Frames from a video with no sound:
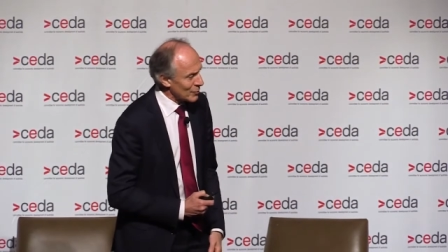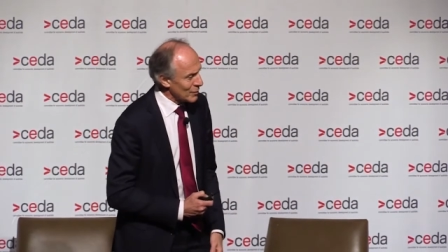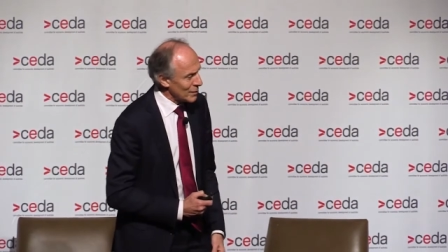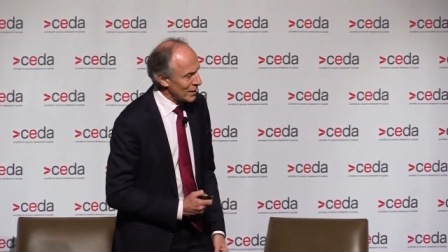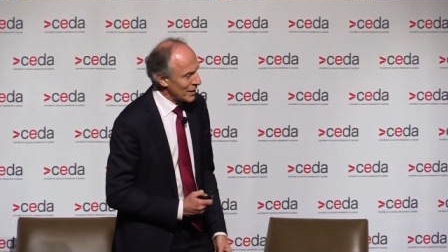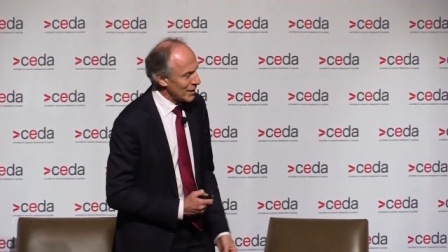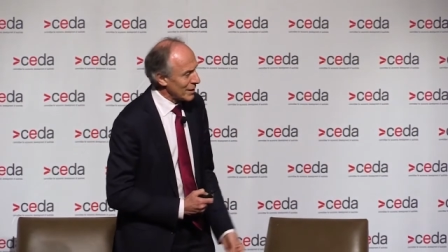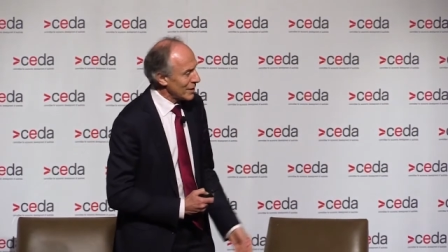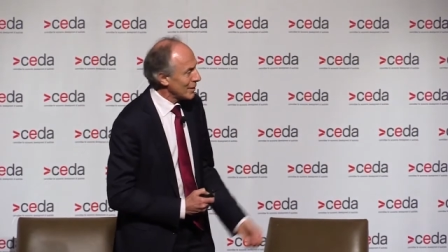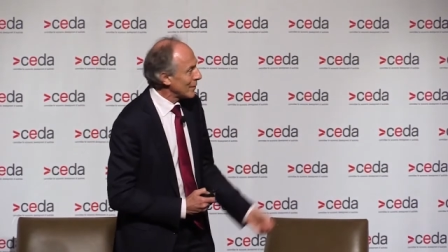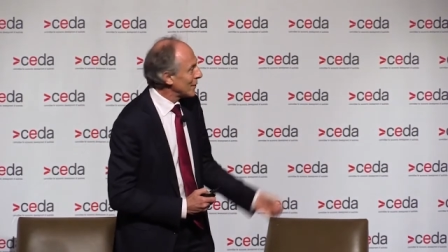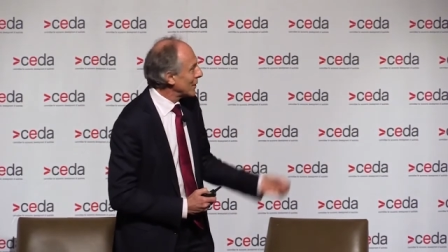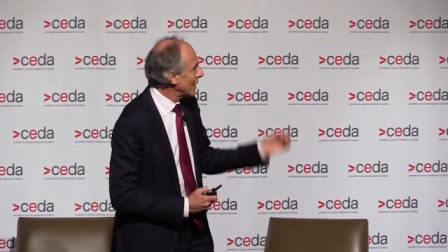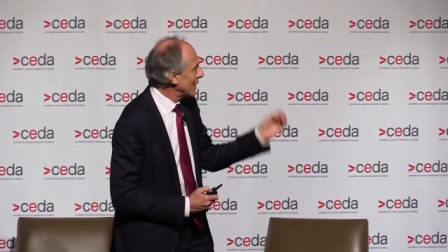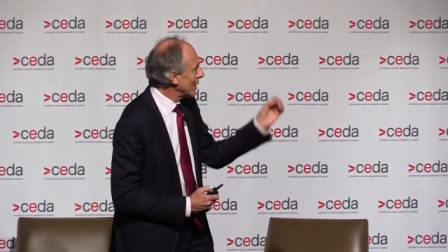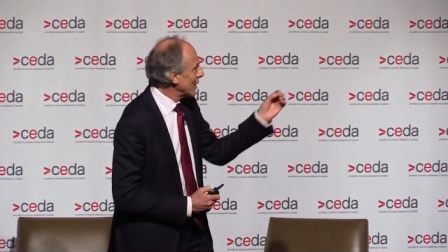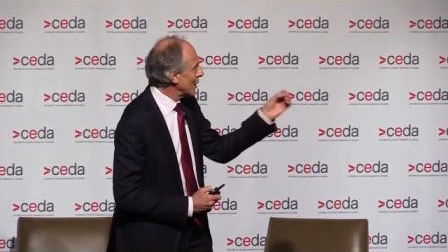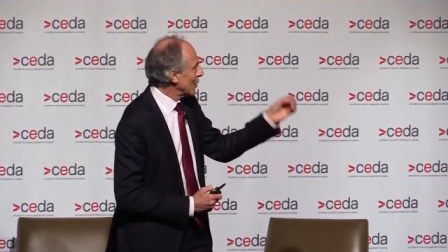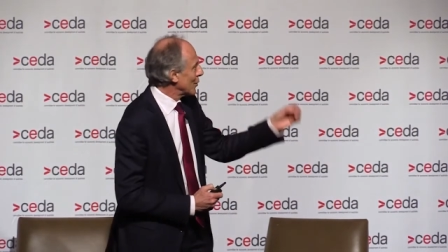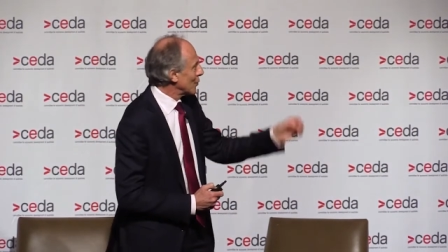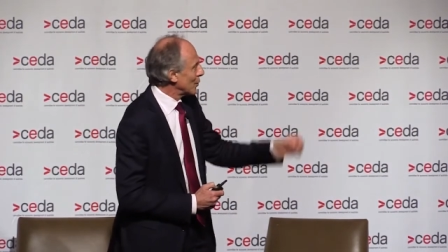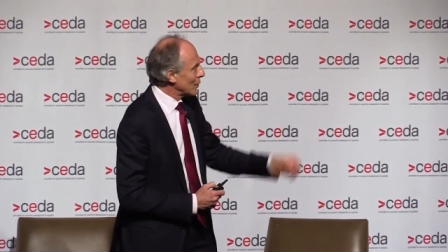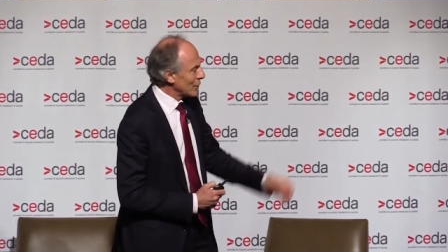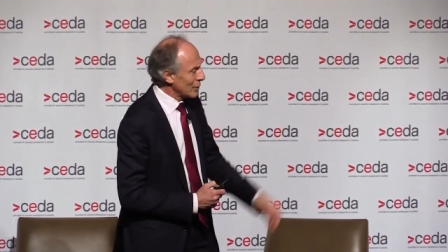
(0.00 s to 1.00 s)
from now,
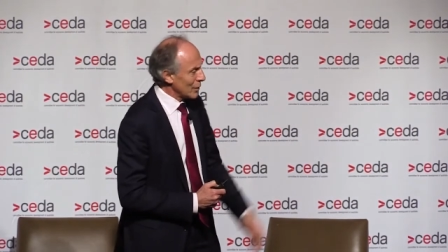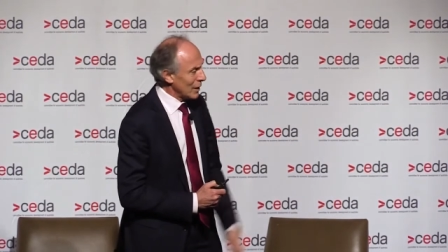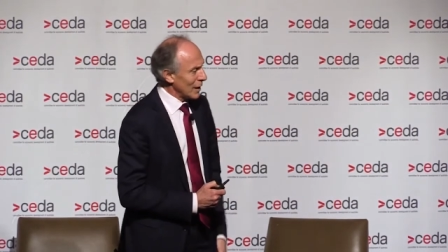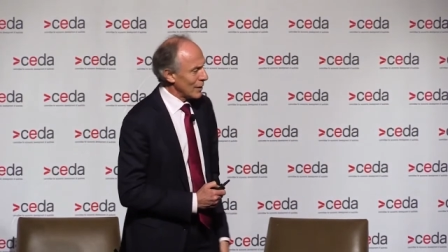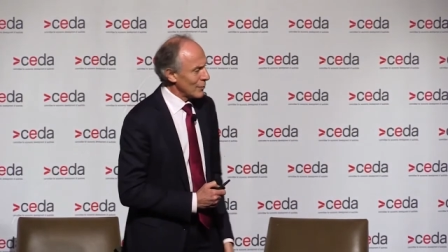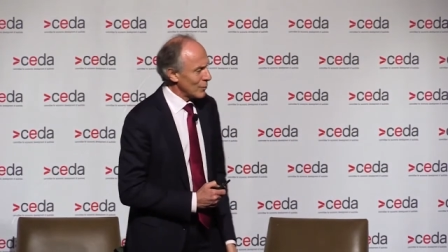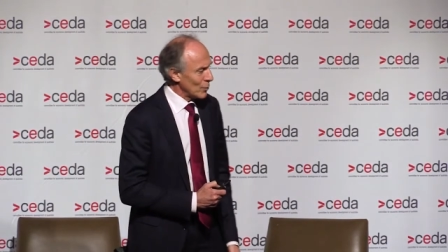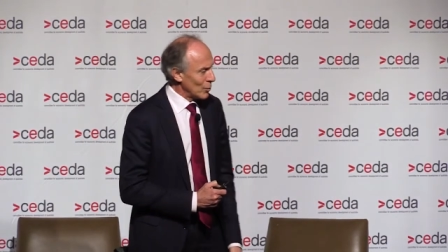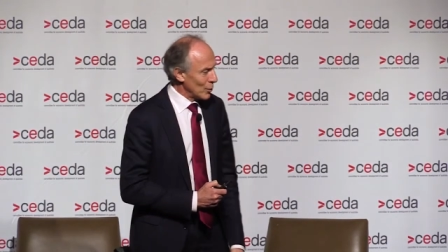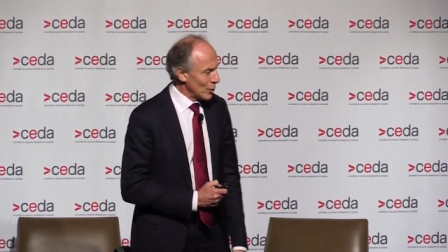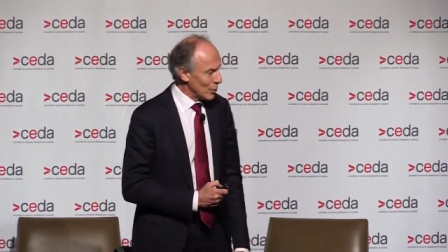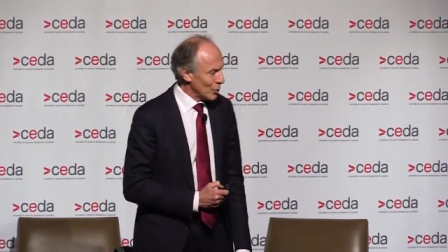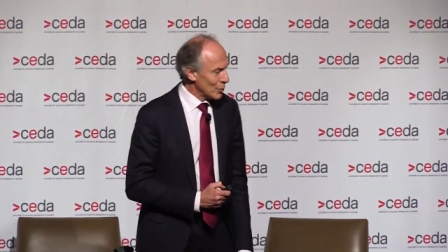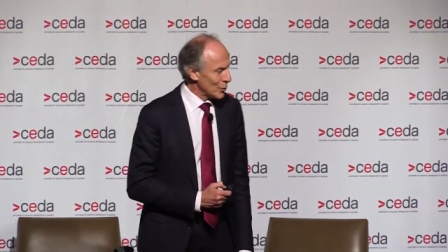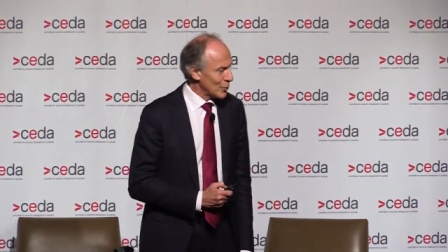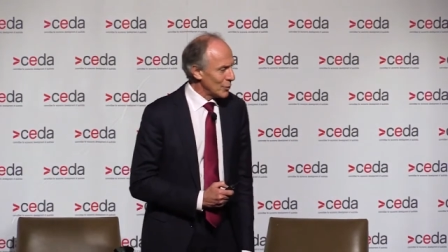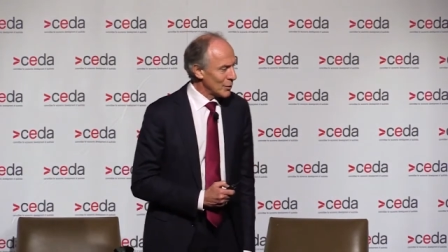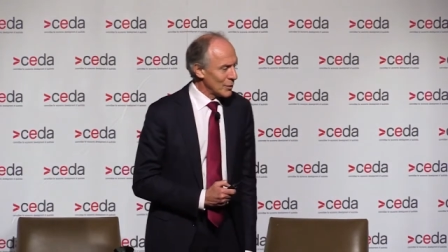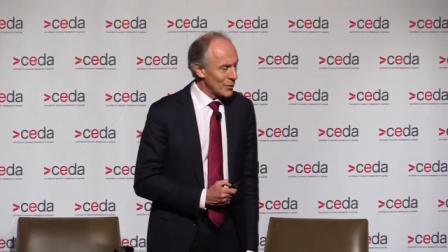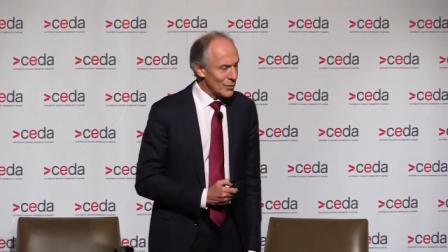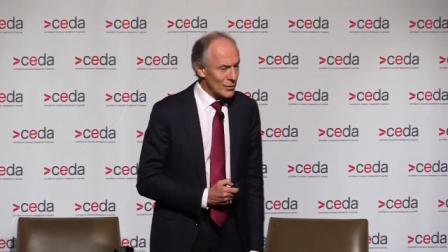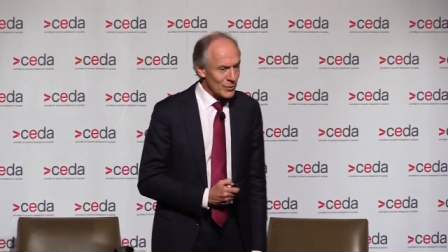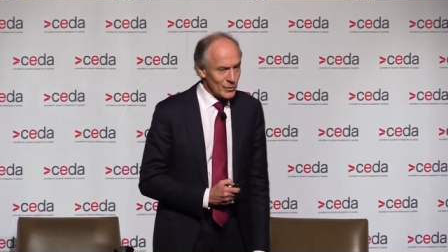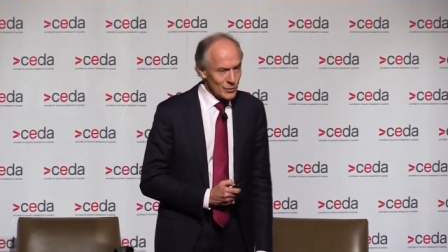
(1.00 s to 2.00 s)
we'll have a
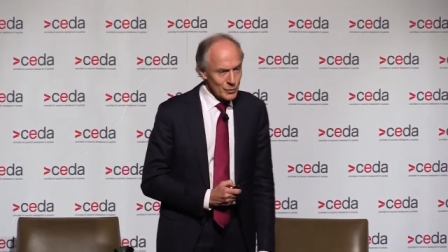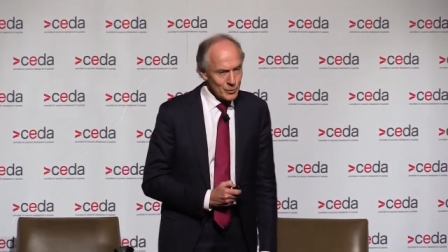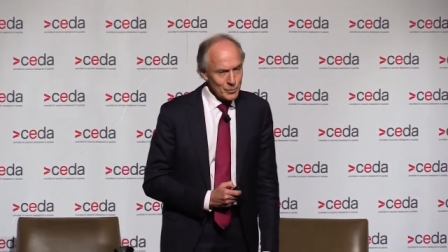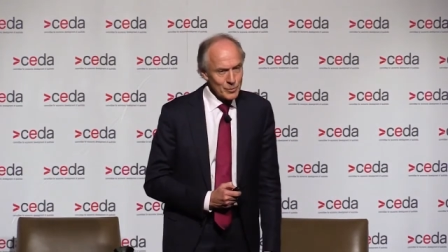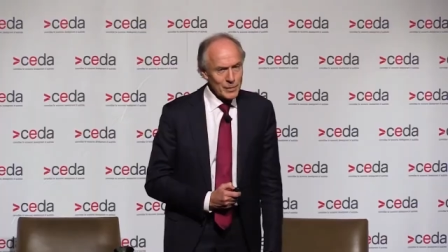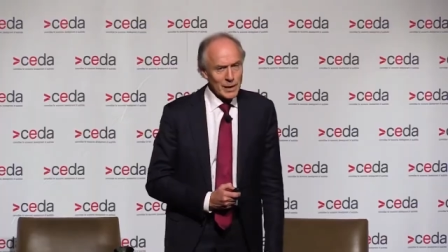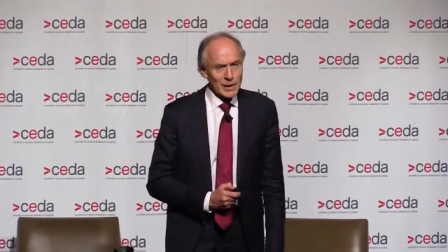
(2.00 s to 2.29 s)
world that is still